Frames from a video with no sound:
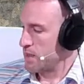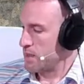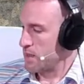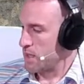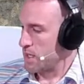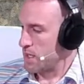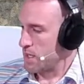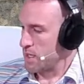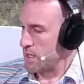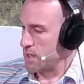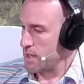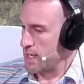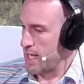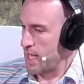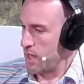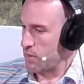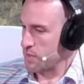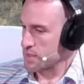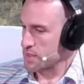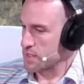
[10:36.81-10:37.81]

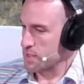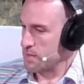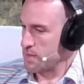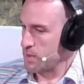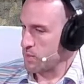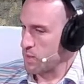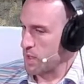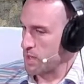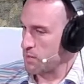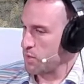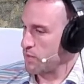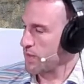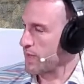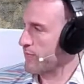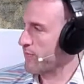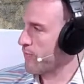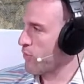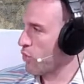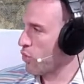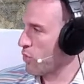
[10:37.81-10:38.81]
how it was going to be run
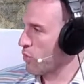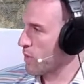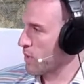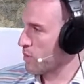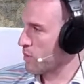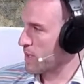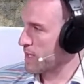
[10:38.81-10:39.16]
moving forward,